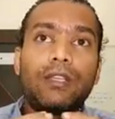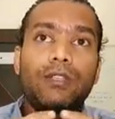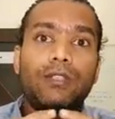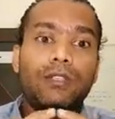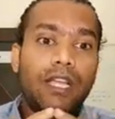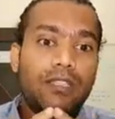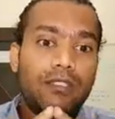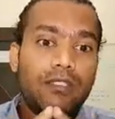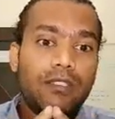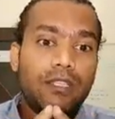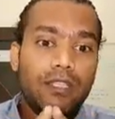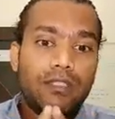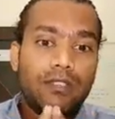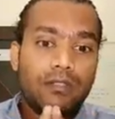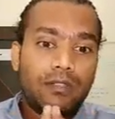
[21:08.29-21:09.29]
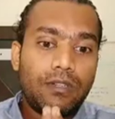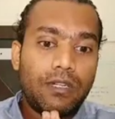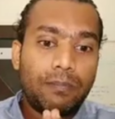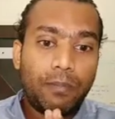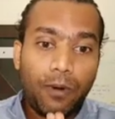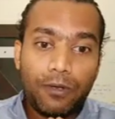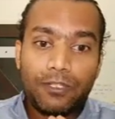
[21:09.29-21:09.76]
So that's
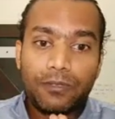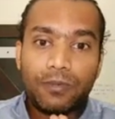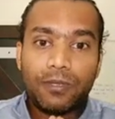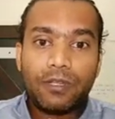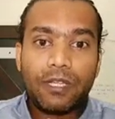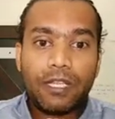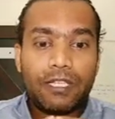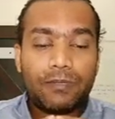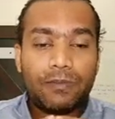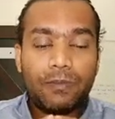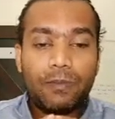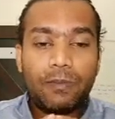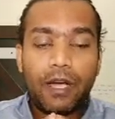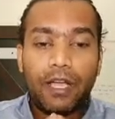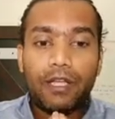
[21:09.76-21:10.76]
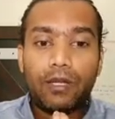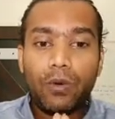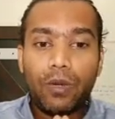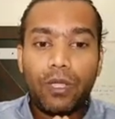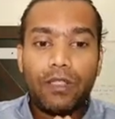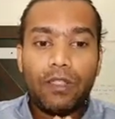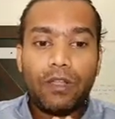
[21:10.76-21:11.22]
possible is by
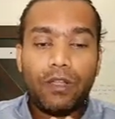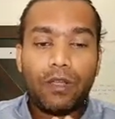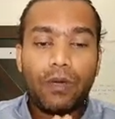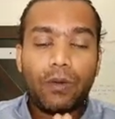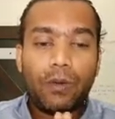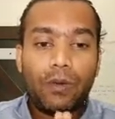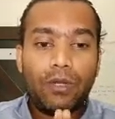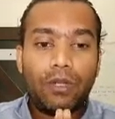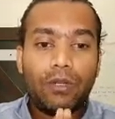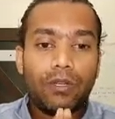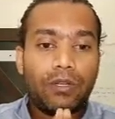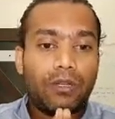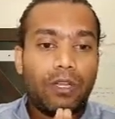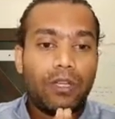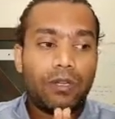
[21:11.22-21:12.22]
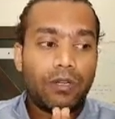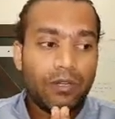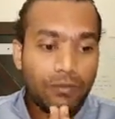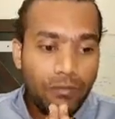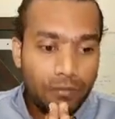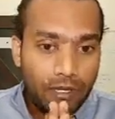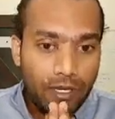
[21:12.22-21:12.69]
knowing that you
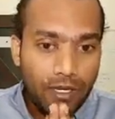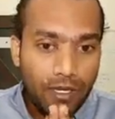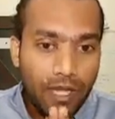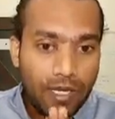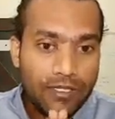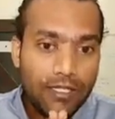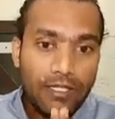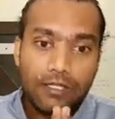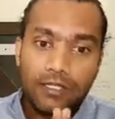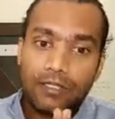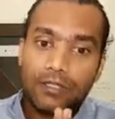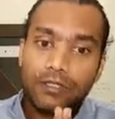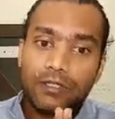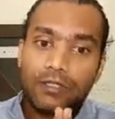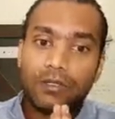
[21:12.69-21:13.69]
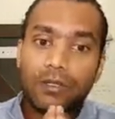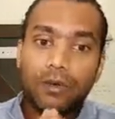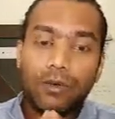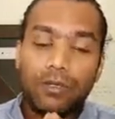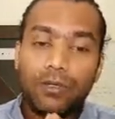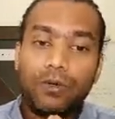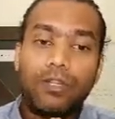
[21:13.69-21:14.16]
could be as an intern,
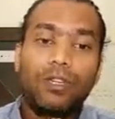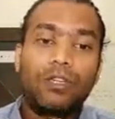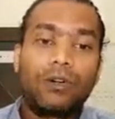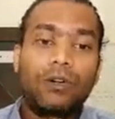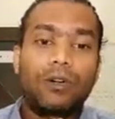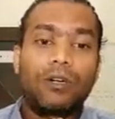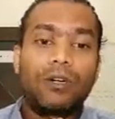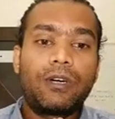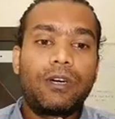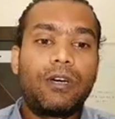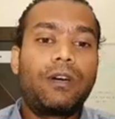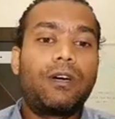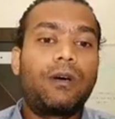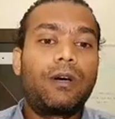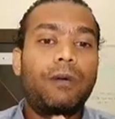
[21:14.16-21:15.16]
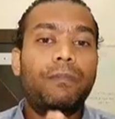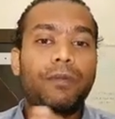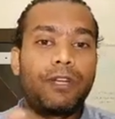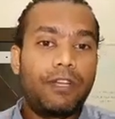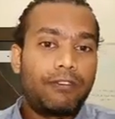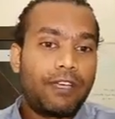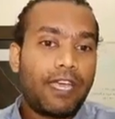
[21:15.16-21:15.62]
so during your
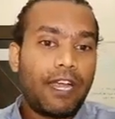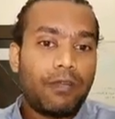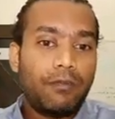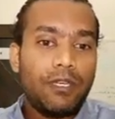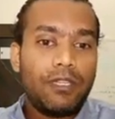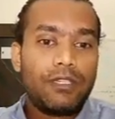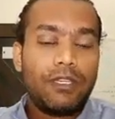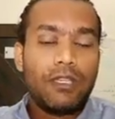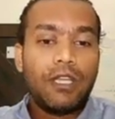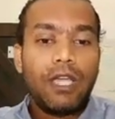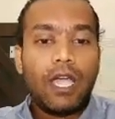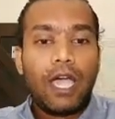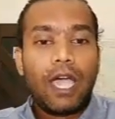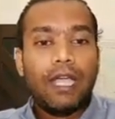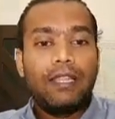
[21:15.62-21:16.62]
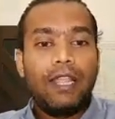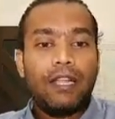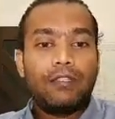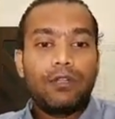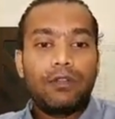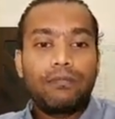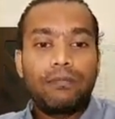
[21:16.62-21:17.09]
period of academics, and that
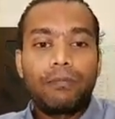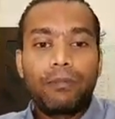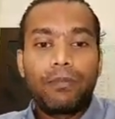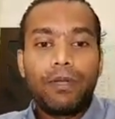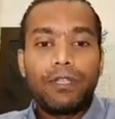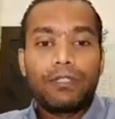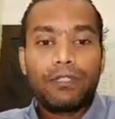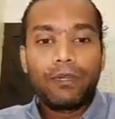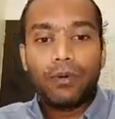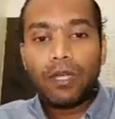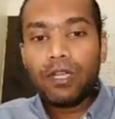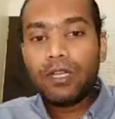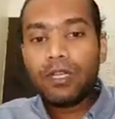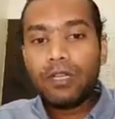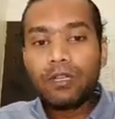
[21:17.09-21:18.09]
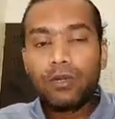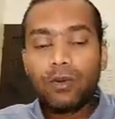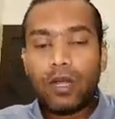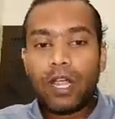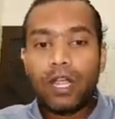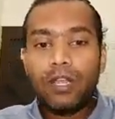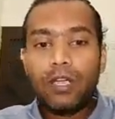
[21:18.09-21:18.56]
sort of brings you in to
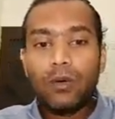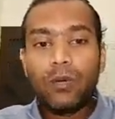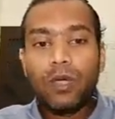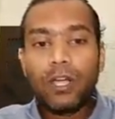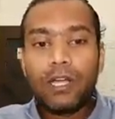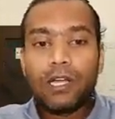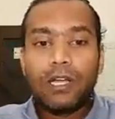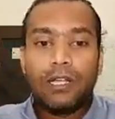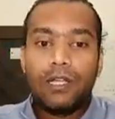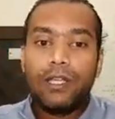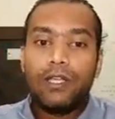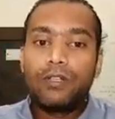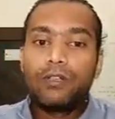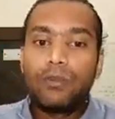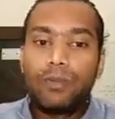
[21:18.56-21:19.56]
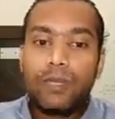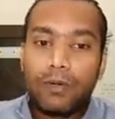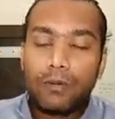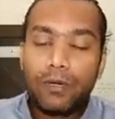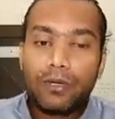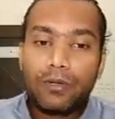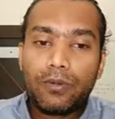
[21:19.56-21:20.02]
an idea where you'll be
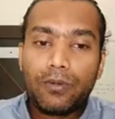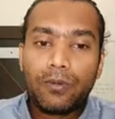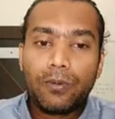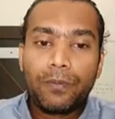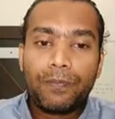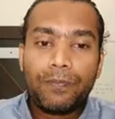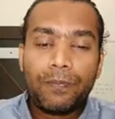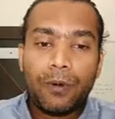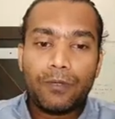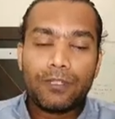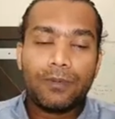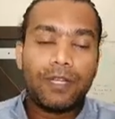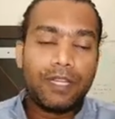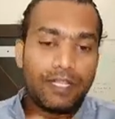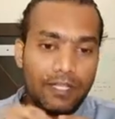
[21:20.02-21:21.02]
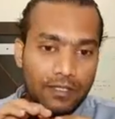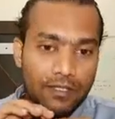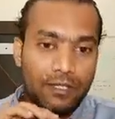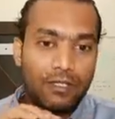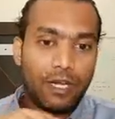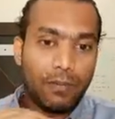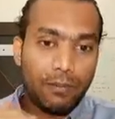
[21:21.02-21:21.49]
able to possibly
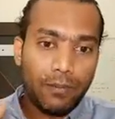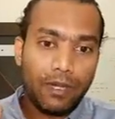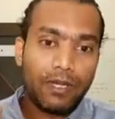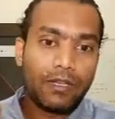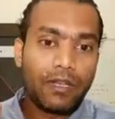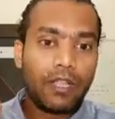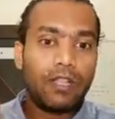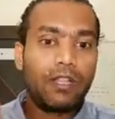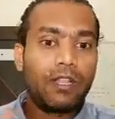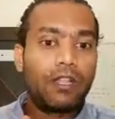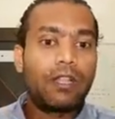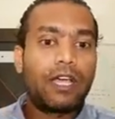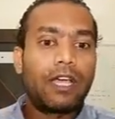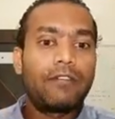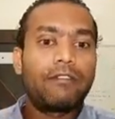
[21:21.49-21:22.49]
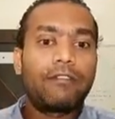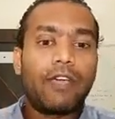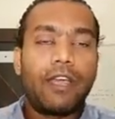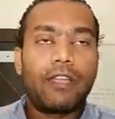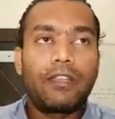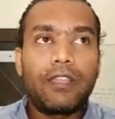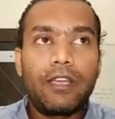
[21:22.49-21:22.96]
jump in a little dive,
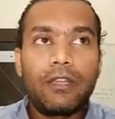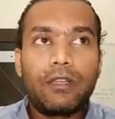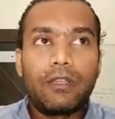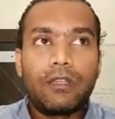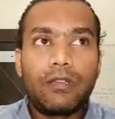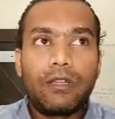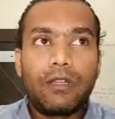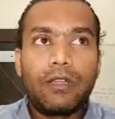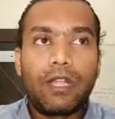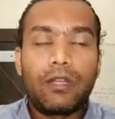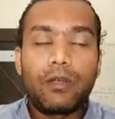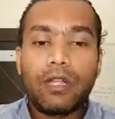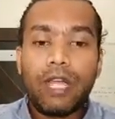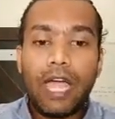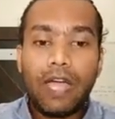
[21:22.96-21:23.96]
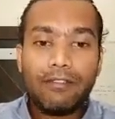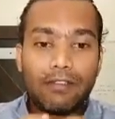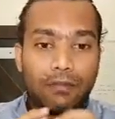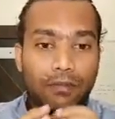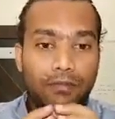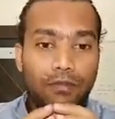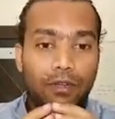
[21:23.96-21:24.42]
and then you can have
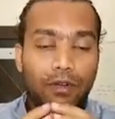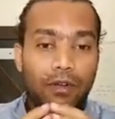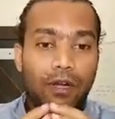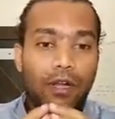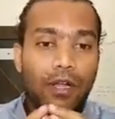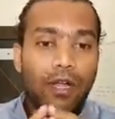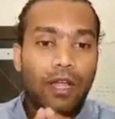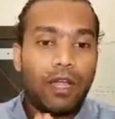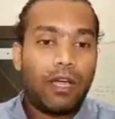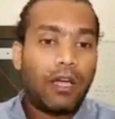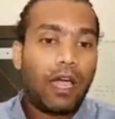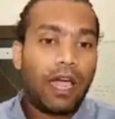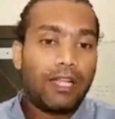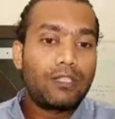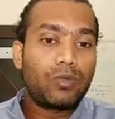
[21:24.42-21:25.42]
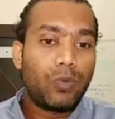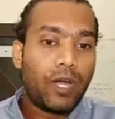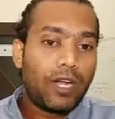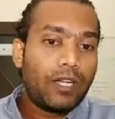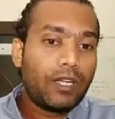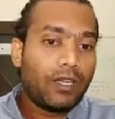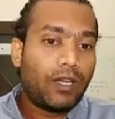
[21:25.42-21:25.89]
some of your hands
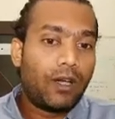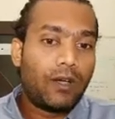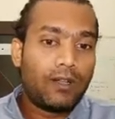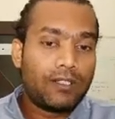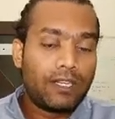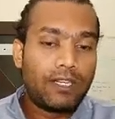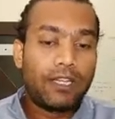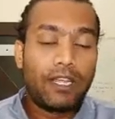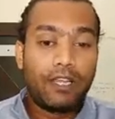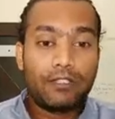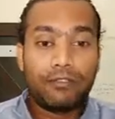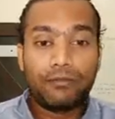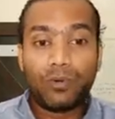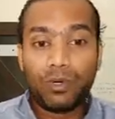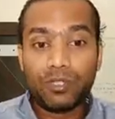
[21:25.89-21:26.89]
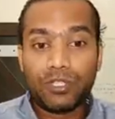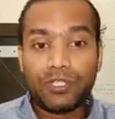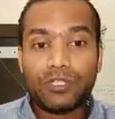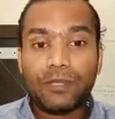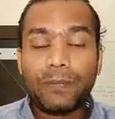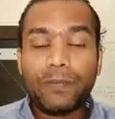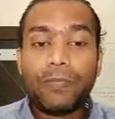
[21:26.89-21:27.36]
wet on certain areas of
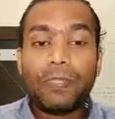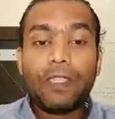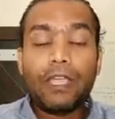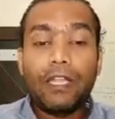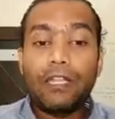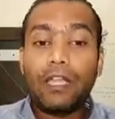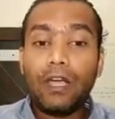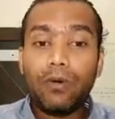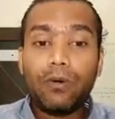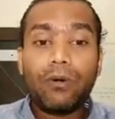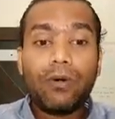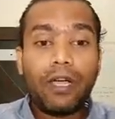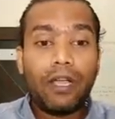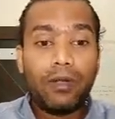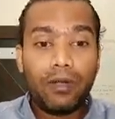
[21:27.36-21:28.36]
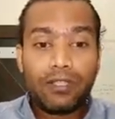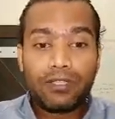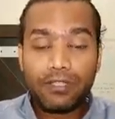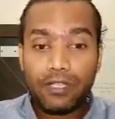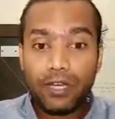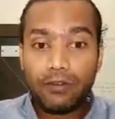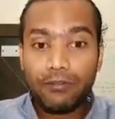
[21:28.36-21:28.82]
projects. Now, I know it's
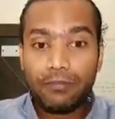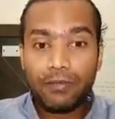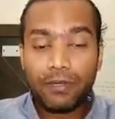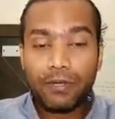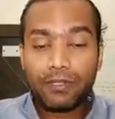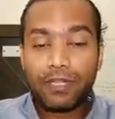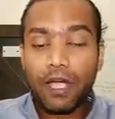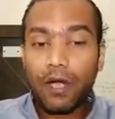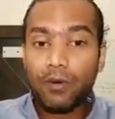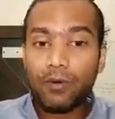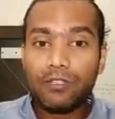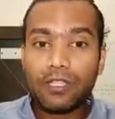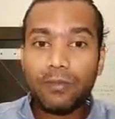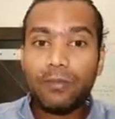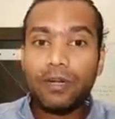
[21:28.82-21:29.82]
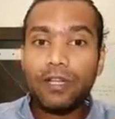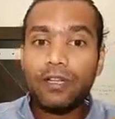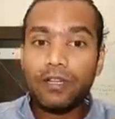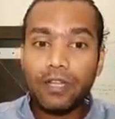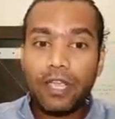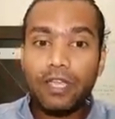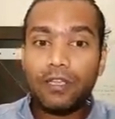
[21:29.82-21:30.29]
tough because how could somebody
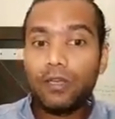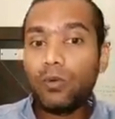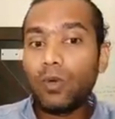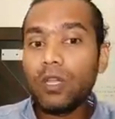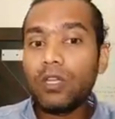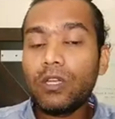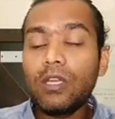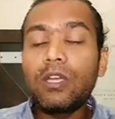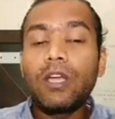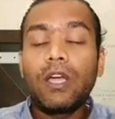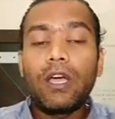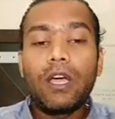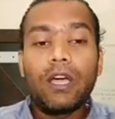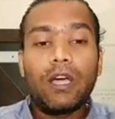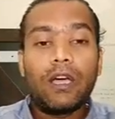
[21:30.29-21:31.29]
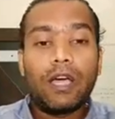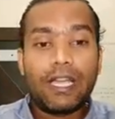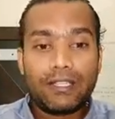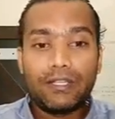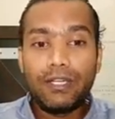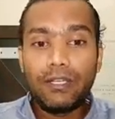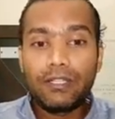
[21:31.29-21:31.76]
take you in as
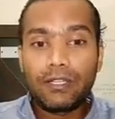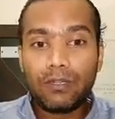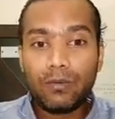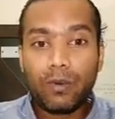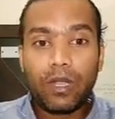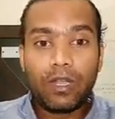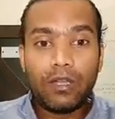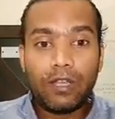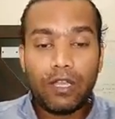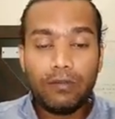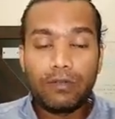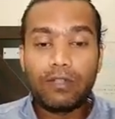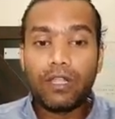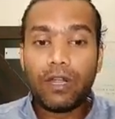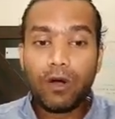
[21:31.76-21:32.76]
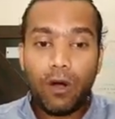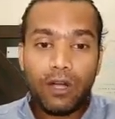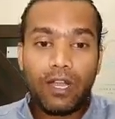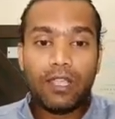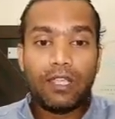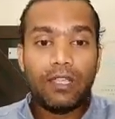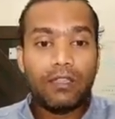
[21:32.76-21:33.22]
an intern when even they are not
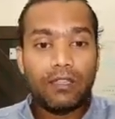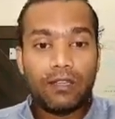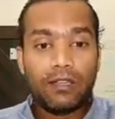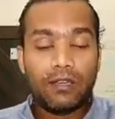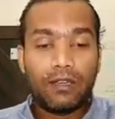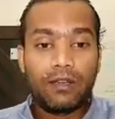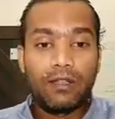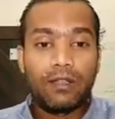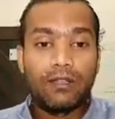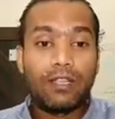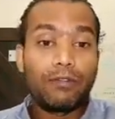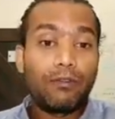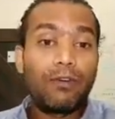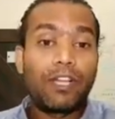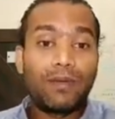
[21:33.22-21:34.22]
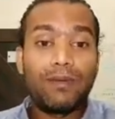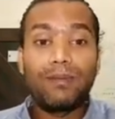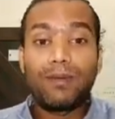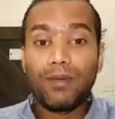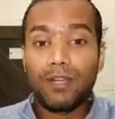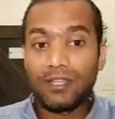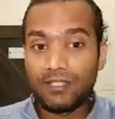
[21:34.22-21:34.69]
taking their full-time
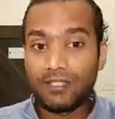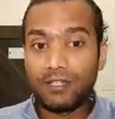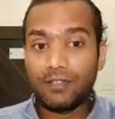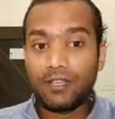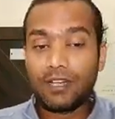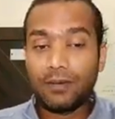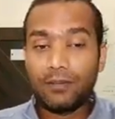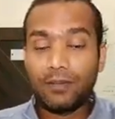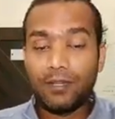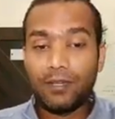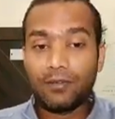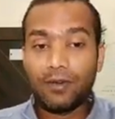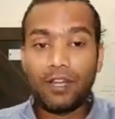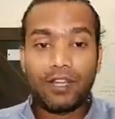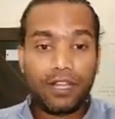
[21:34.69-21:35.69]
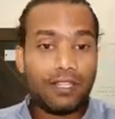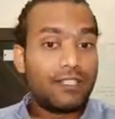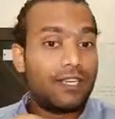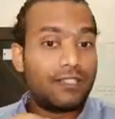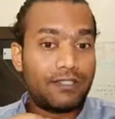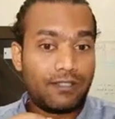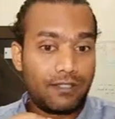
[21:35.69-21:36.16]
employees into the company, right?
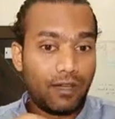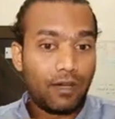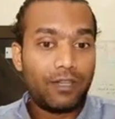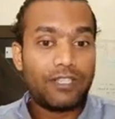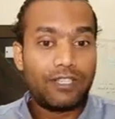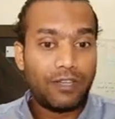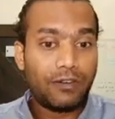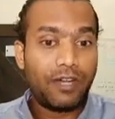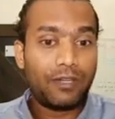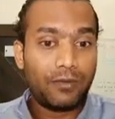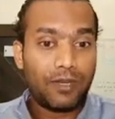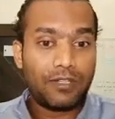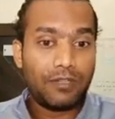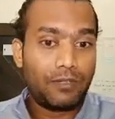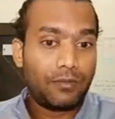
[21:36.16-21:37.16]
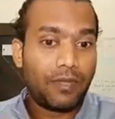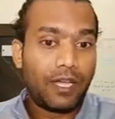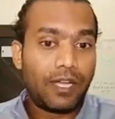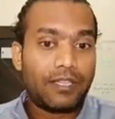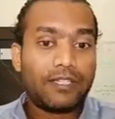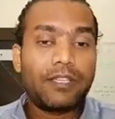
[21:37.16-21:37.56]
It's honestly a right question to be asked.